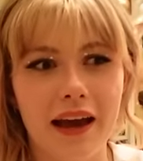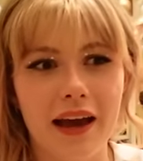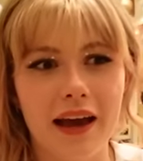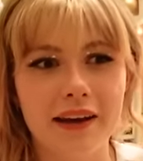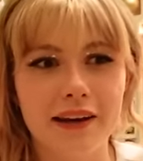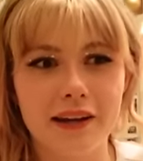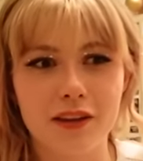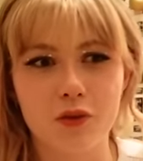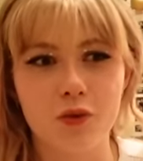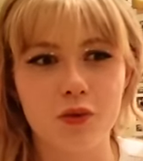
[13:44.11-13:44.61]

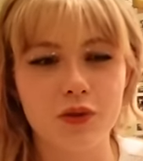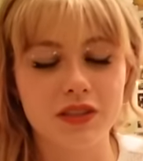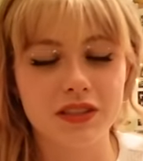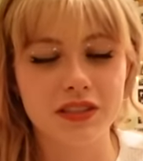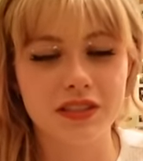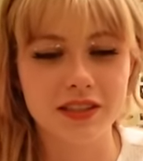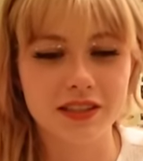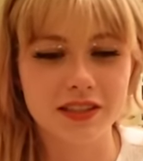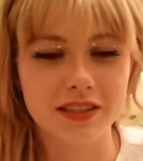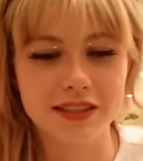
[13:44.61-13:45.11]
And I thought
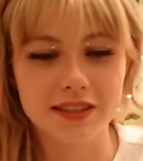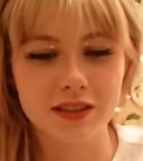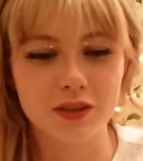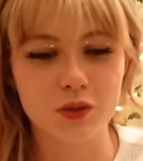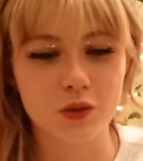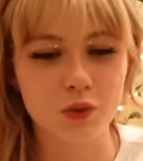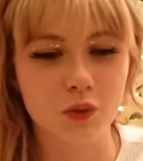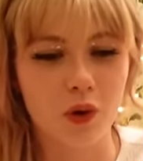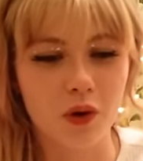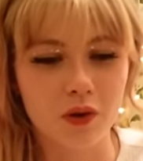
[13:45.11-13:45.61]
since it's like the
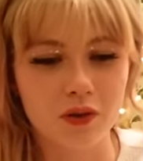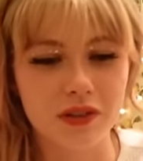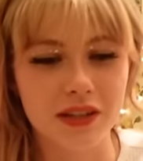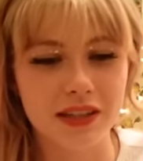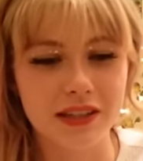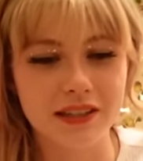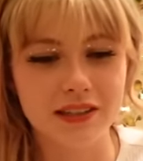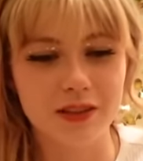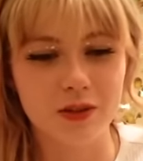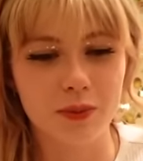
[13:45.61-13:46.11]
school
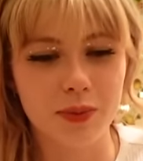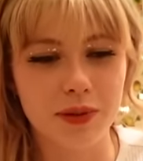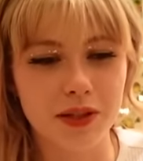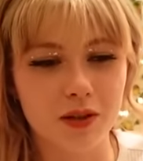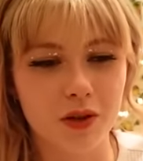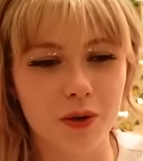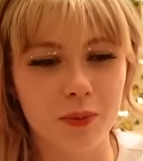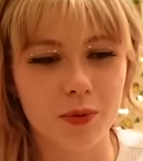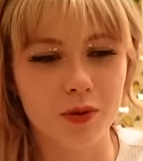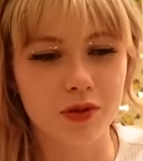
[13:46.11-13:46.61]
holidays, there would be a
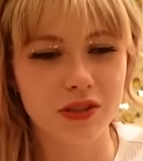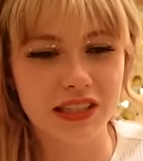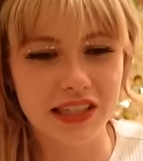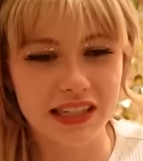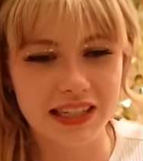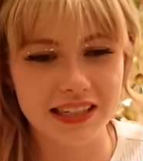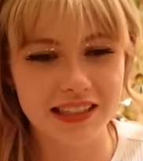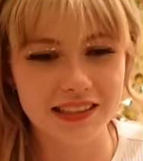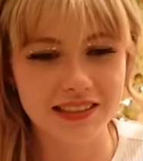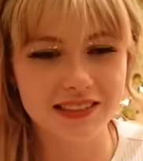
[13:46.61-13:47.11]
lot more
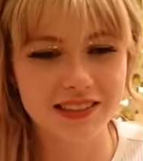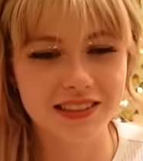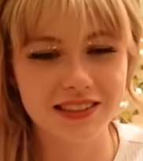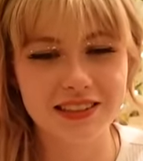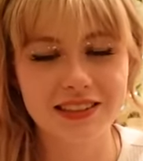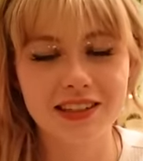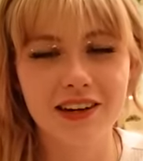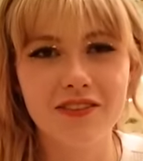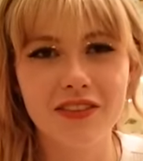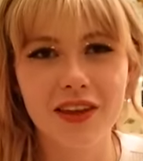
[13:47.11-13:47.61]
teens
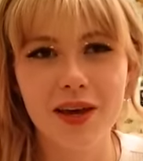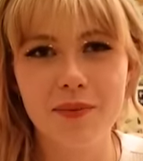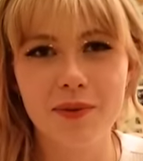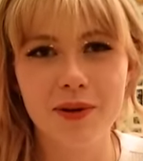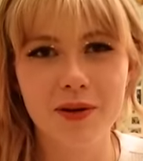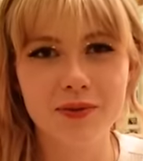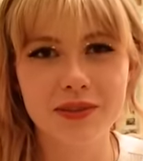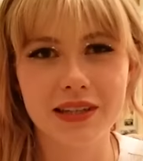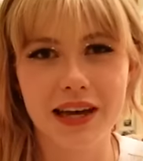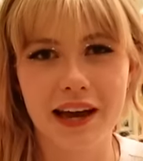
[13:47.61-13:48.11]
and stuff there,
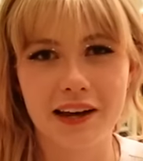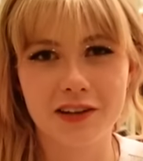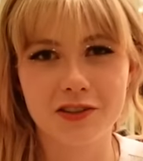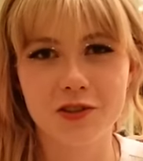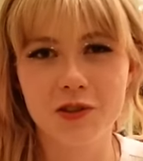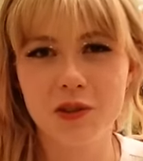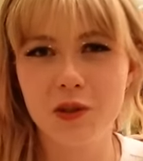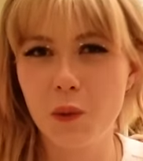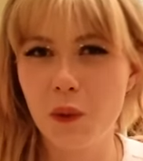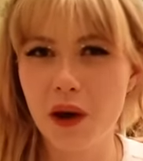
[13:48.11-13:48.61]
but it was
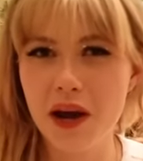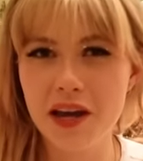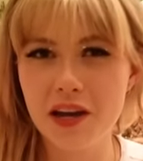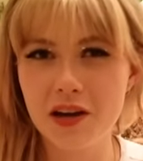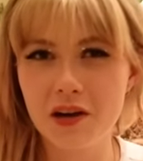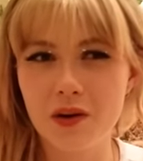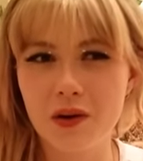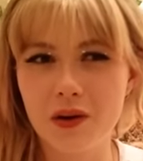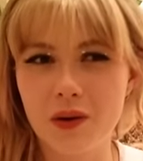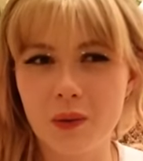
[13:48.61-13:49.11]
actually quite
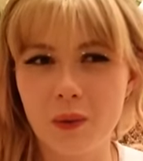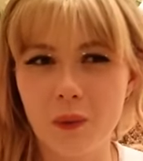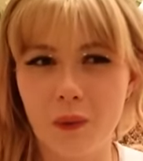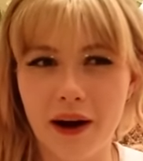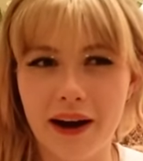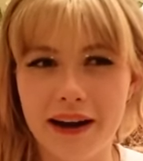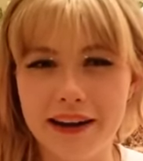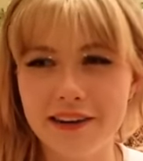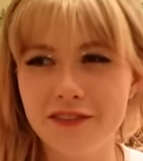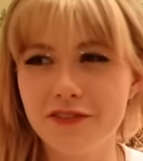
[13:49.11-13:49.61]

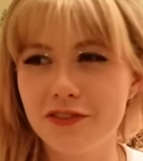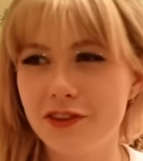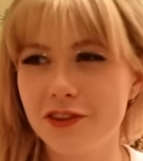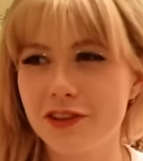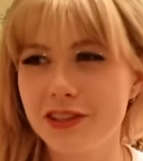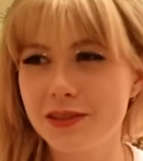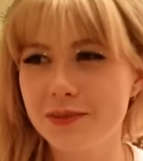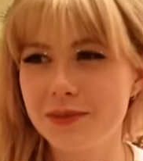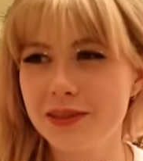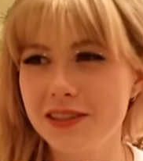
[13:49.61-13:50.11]
quiet for
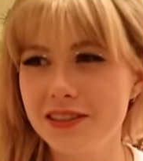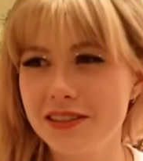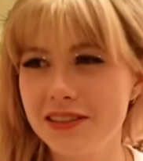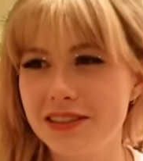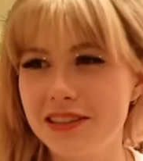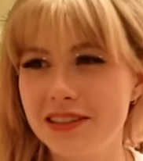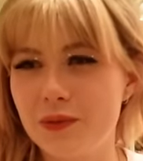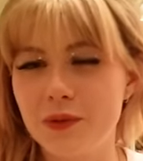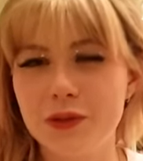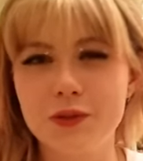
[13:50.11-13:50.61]

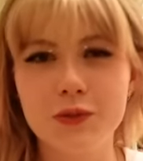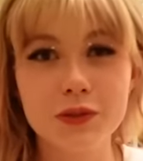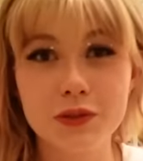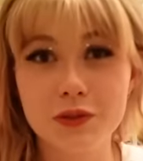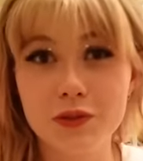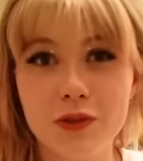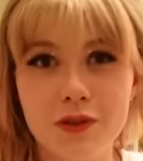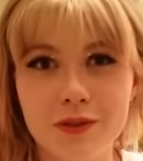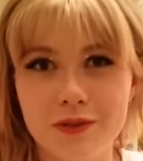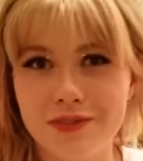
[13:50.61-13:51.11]
Christmas, which was
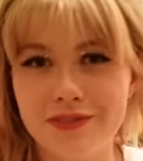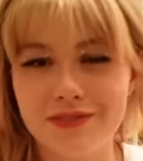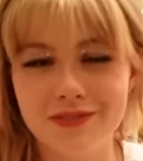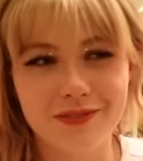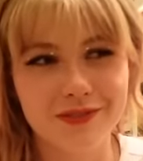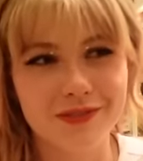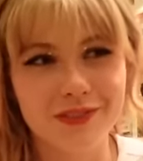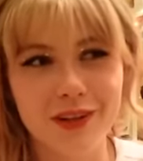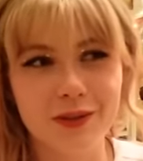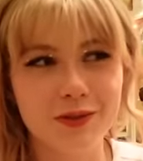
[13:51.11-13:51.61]
good
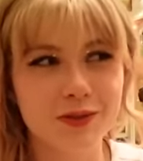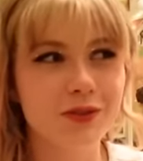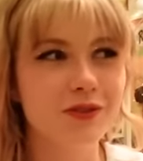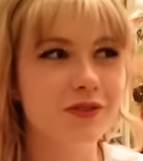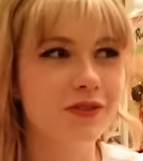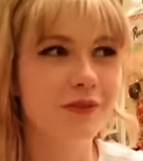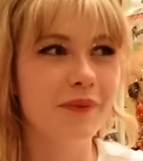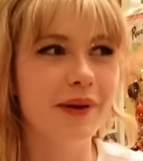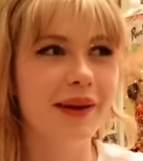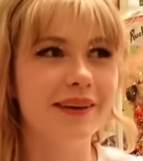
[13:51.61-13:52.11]
it was
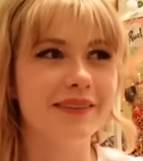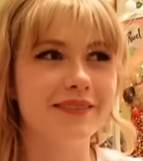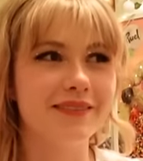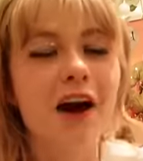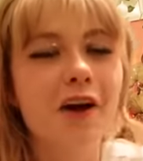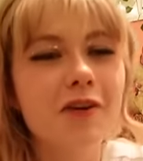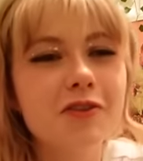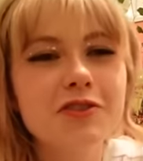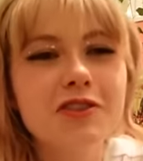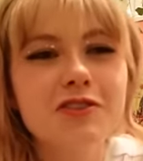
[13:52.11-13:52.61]
good for me.
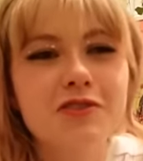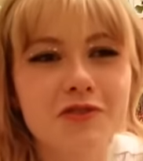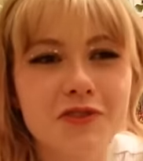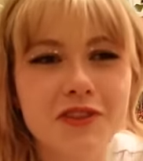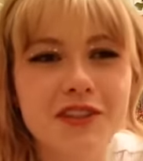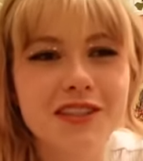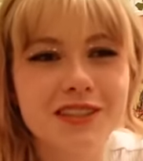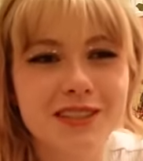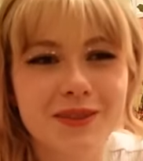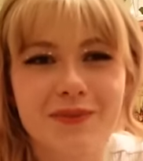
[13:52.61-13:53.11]
I was just
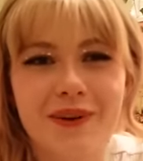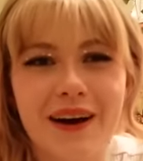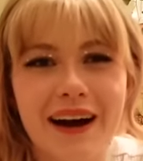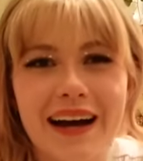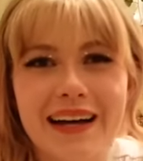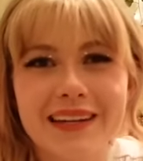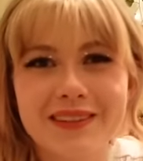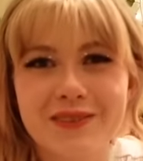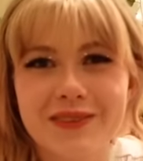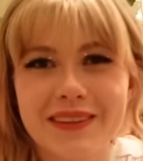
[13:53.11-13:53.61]
really
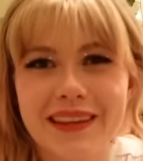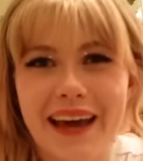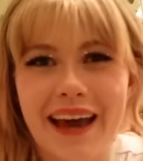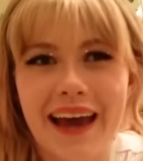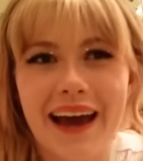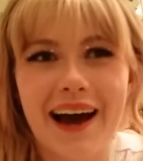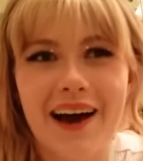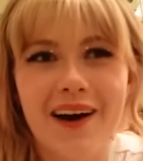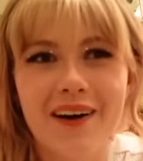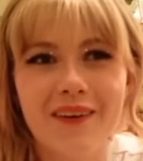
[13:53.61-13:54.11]
surprised with
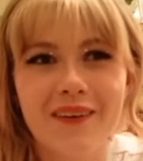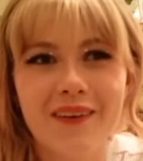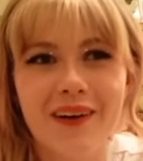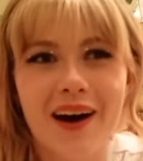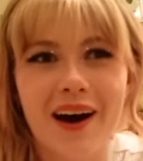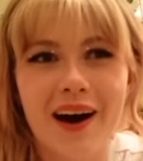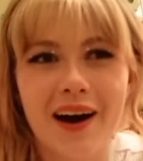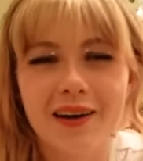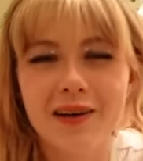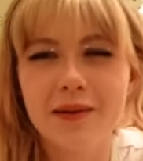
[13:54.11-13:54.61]
how
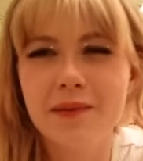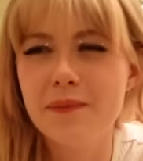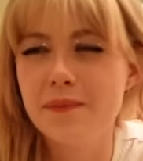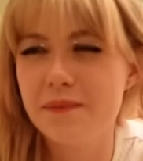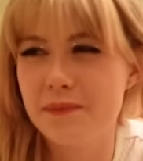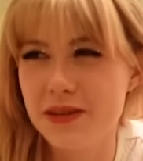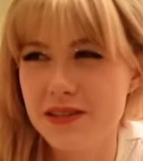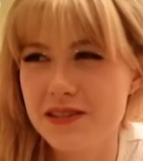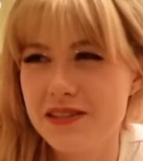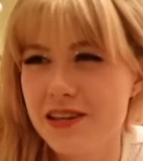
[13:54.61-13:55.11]

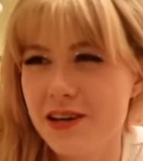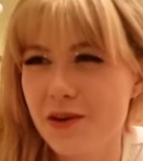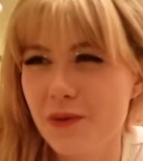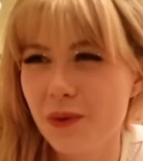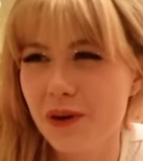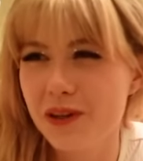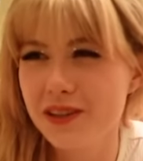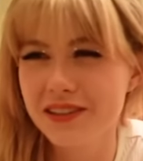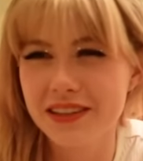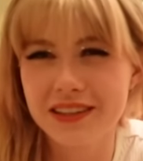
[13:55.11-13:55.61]
unbusy it
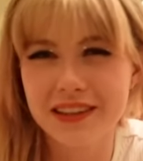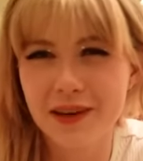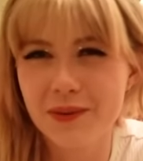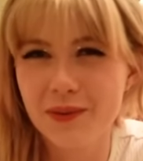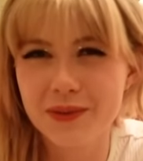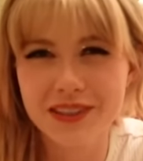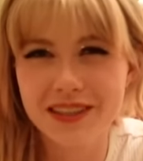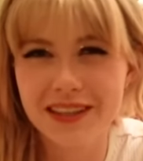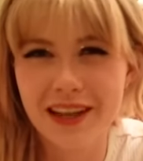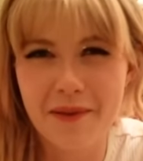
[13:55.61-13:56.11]
was. Like there
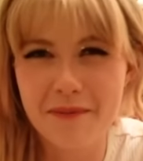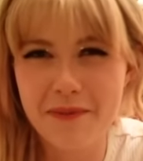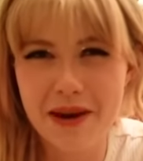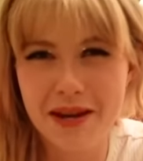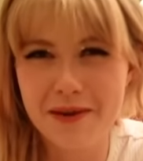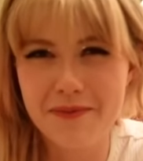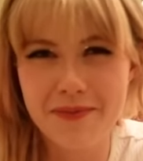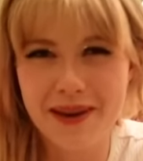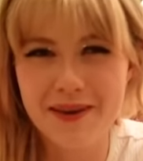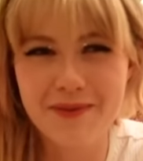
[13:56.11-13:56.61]
wasn't that
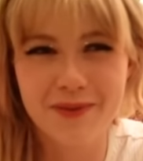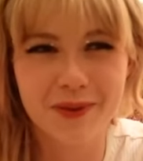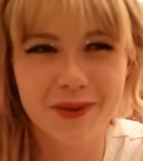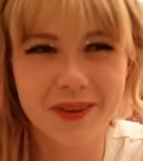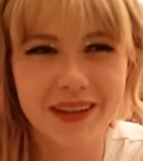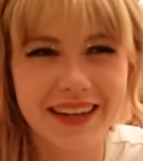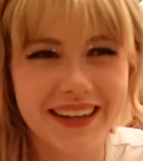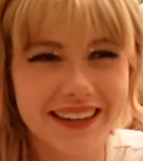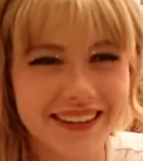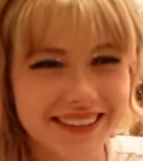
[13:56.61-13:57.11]
many people
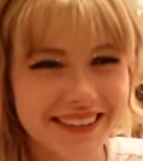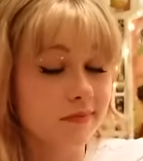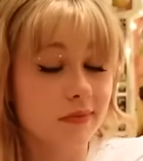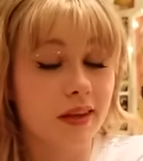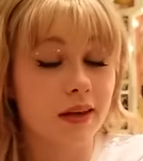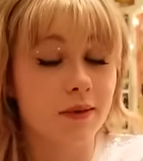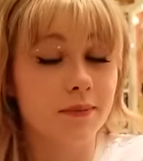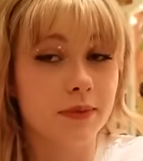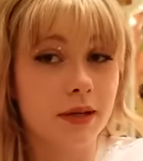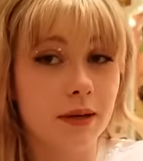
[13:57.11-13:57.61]
there,
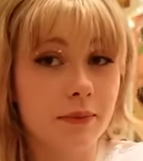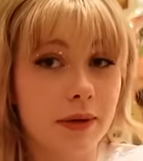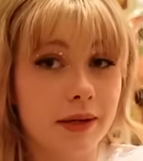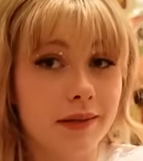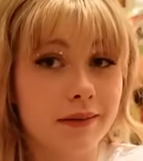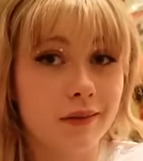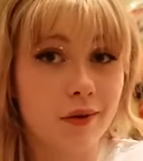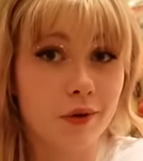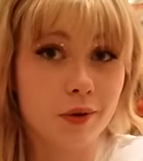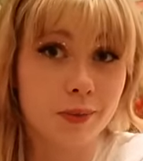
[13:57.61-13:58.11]
but I
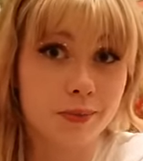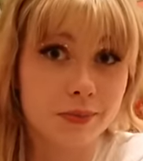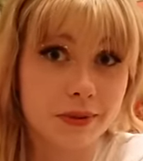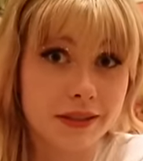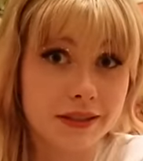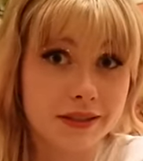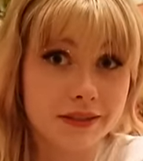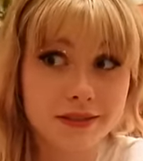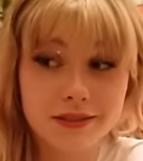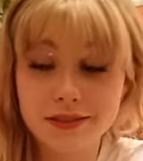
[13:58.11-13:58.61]
mean, no
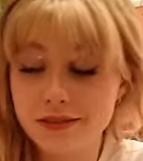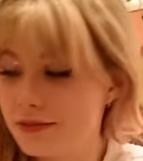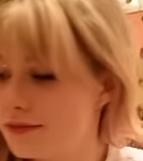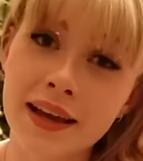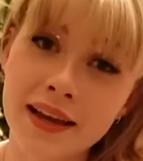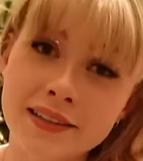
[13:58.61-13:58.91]
complaints.